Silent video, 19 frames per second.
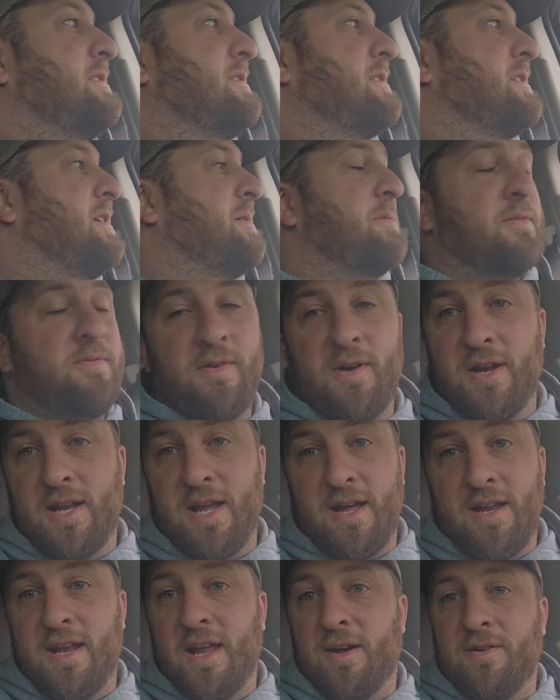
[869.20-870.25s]
come to find
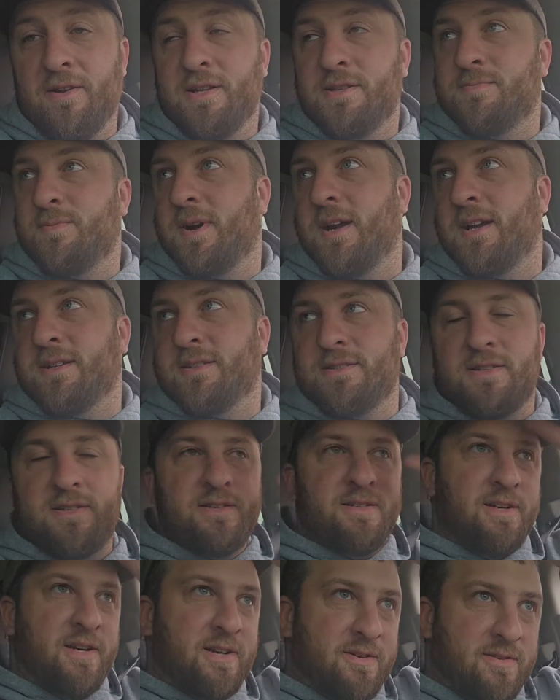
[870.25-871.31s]
out, now it needs brakes.
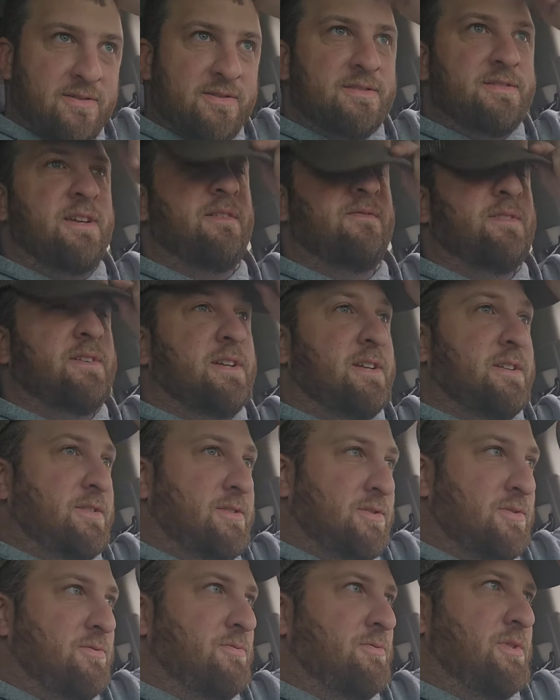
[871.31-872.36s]

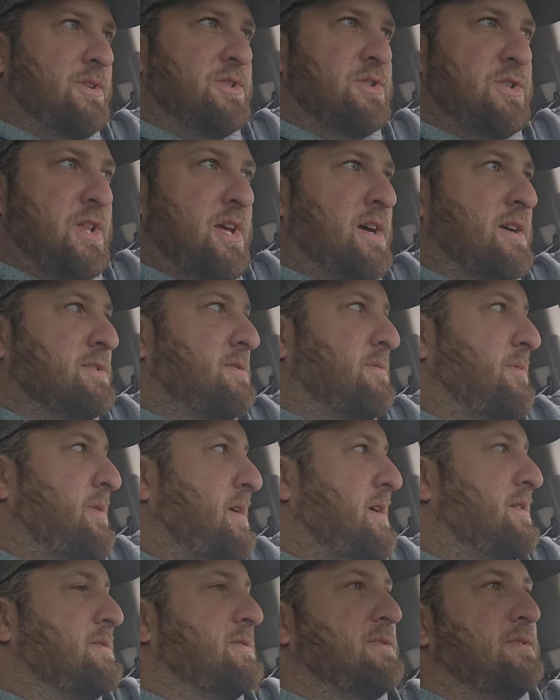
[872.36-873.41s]
172-ish thousand
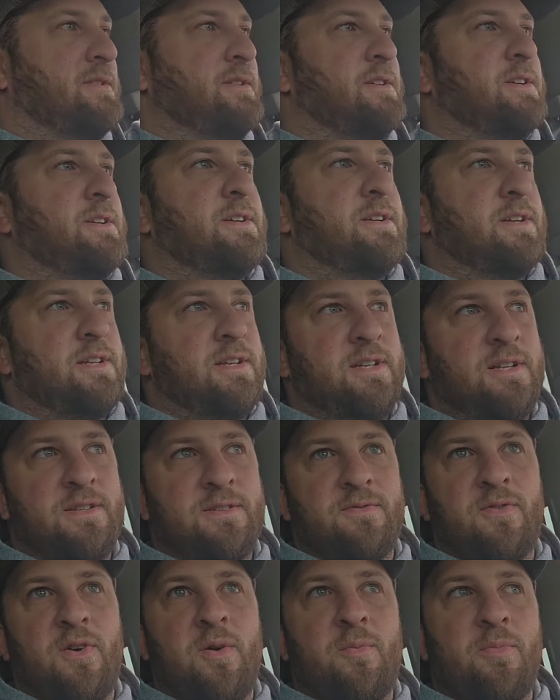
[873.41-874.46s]
miles. Needs
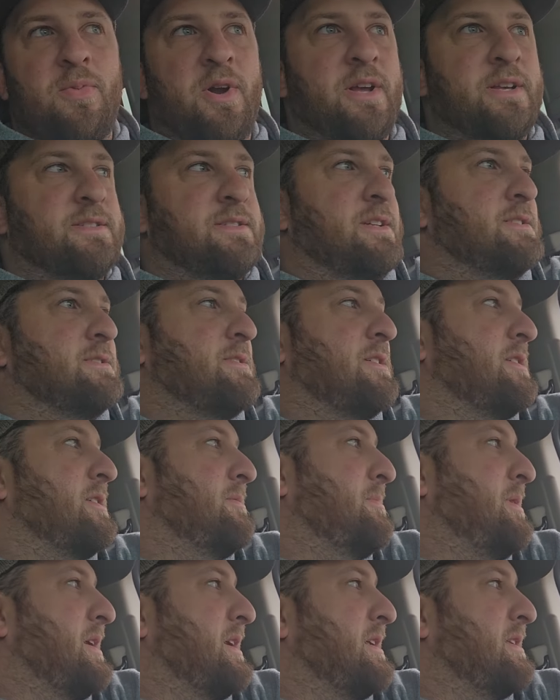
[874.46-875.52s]
front brakes. They started
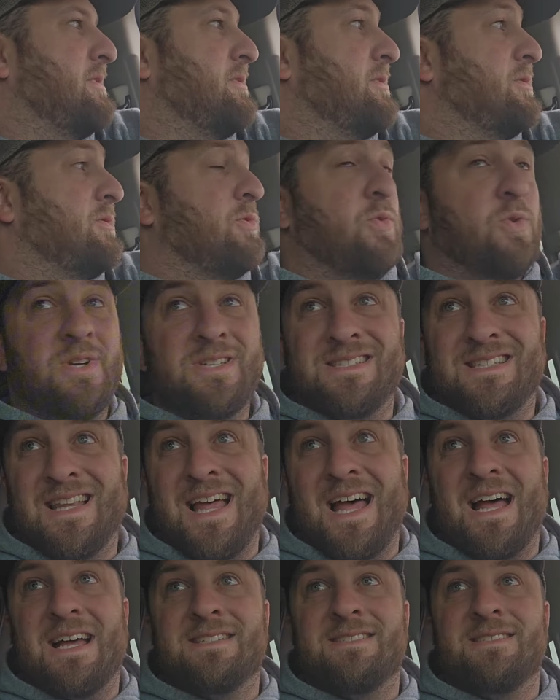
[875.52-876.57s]
making a little noise
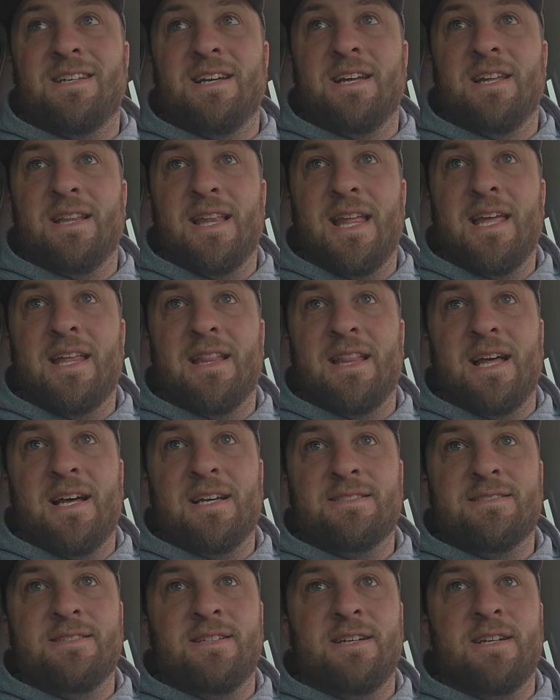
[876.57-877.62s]
late
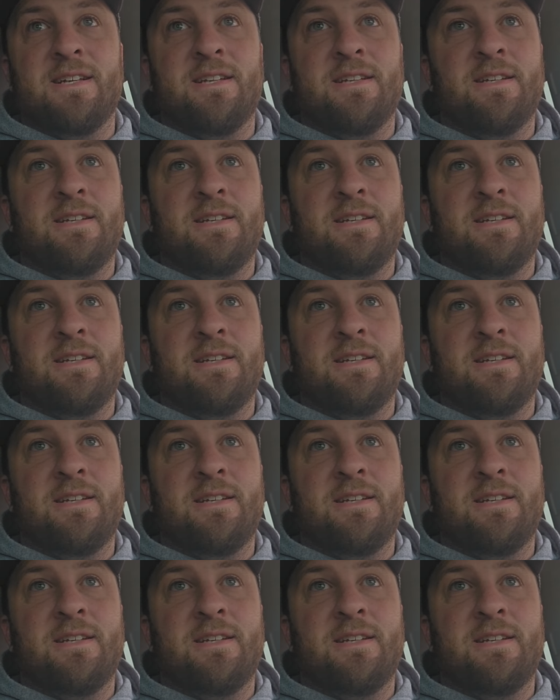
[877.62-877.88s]
last night.